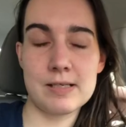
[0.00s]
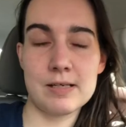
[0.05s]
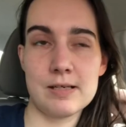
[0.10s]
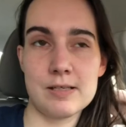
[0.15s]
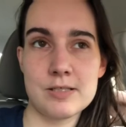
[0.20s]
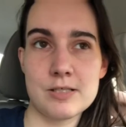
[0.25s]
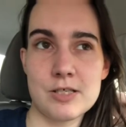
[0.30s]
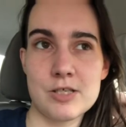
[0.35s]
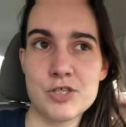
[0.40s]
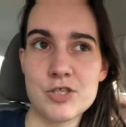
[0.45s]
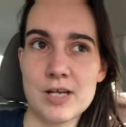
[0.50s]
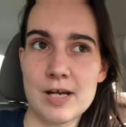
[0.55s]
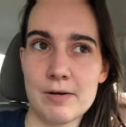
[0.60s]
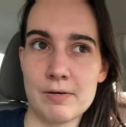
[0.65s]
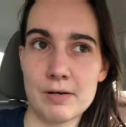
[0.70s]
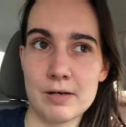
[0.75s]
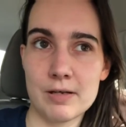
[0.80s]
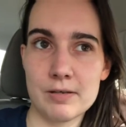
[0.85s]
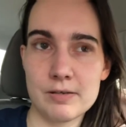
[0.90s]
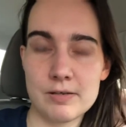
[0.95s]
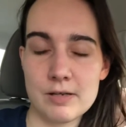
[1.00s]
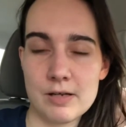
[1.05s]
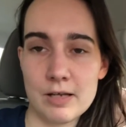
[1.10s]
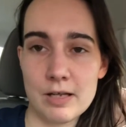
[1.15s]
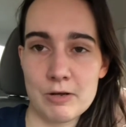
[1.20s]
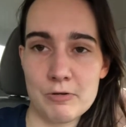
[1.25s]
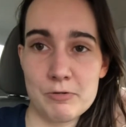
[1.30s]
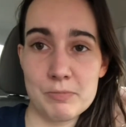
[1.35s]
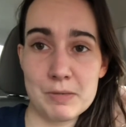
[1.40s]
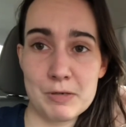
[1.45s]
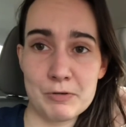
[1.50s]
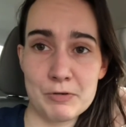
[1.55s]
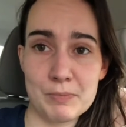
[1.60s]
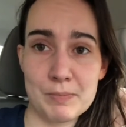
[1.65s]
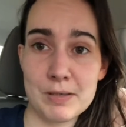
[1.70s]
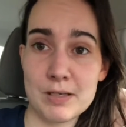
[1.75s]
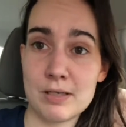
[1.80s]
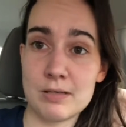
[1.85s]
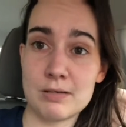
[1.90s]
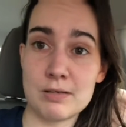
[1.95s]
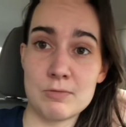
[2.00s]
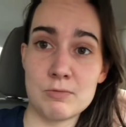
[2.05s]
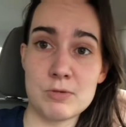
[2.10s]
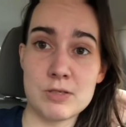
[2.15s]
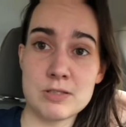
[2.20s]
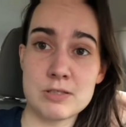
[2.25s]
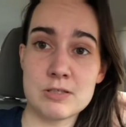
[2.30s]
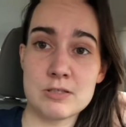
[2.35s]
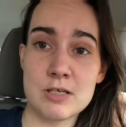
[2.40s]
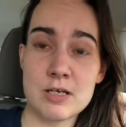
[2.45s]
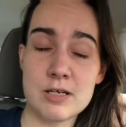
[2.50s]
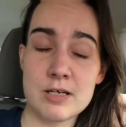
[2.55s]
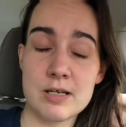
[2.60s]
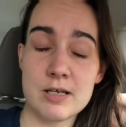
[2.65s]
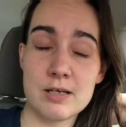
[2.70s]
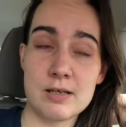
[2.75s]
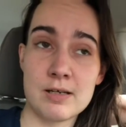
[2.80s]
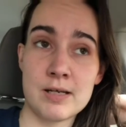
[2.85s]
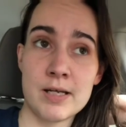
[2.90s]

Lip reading: I took a shower and then hung out with my roommate, then went to Target,